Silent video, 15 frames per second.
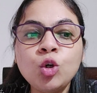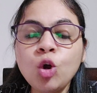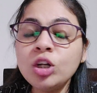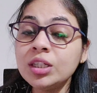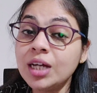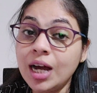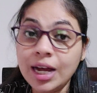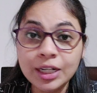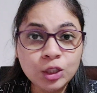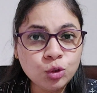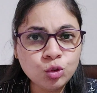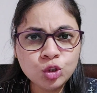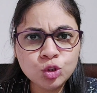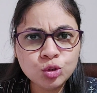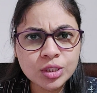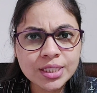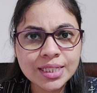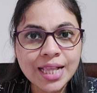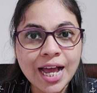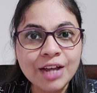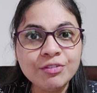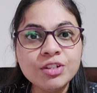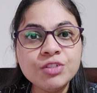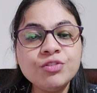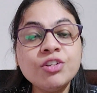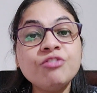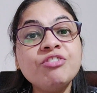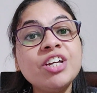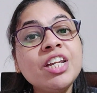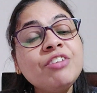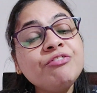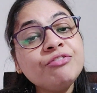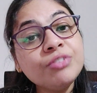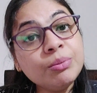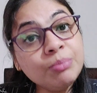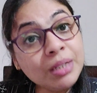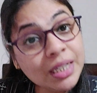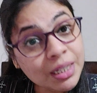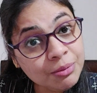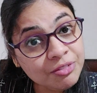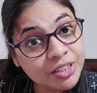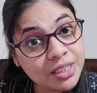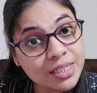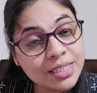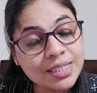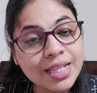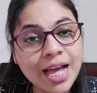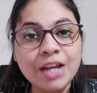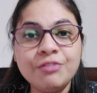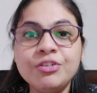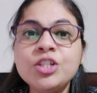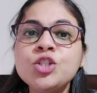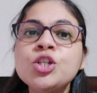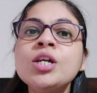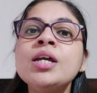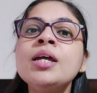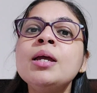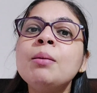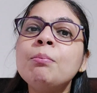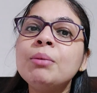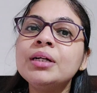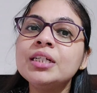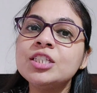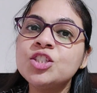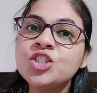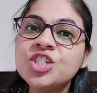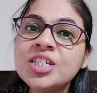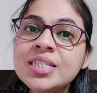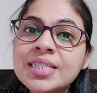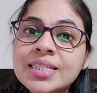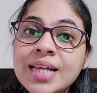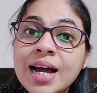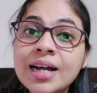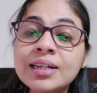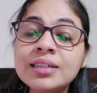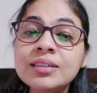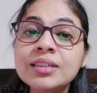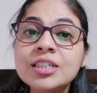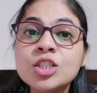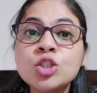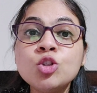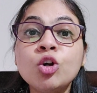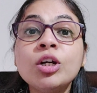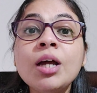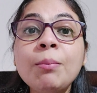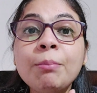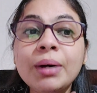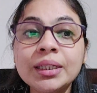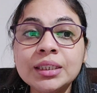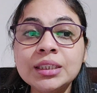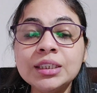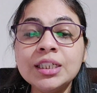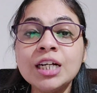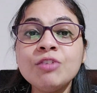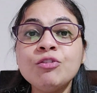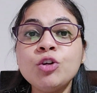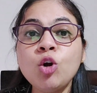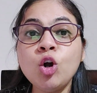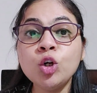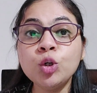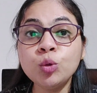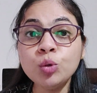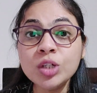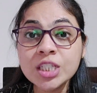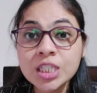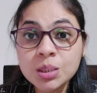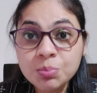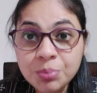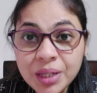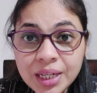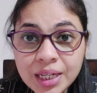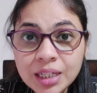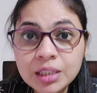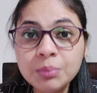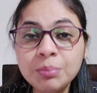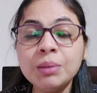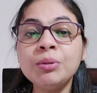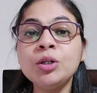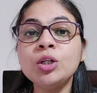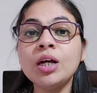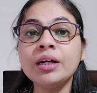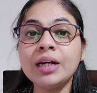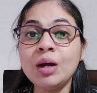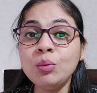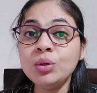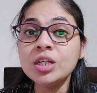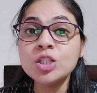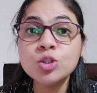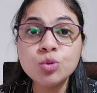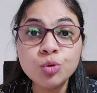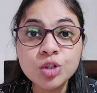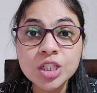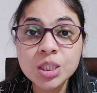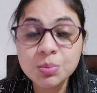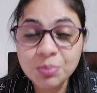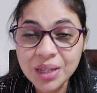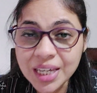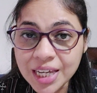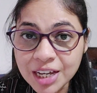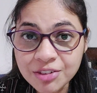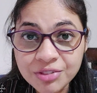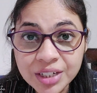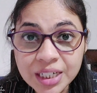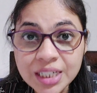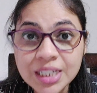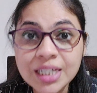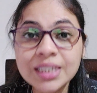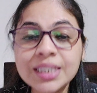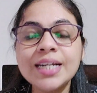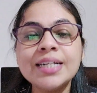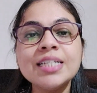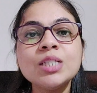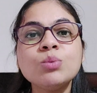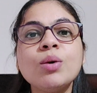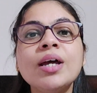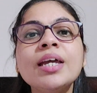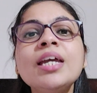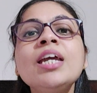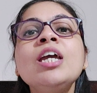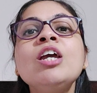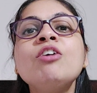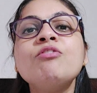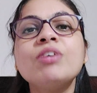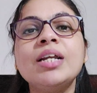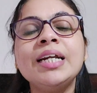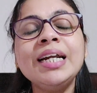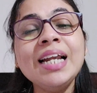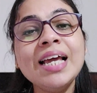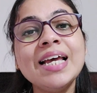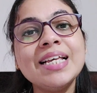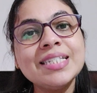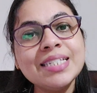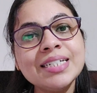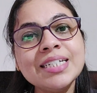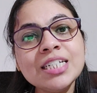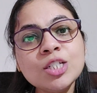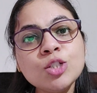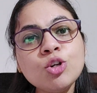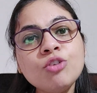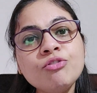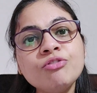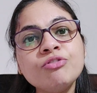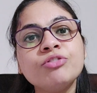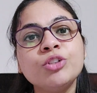not unknown to this language. We are very familiar with this language, but it's just that it's not our mother tongue. We all don't speak. The people around us don't speak every day. That is why we are a little hesitant of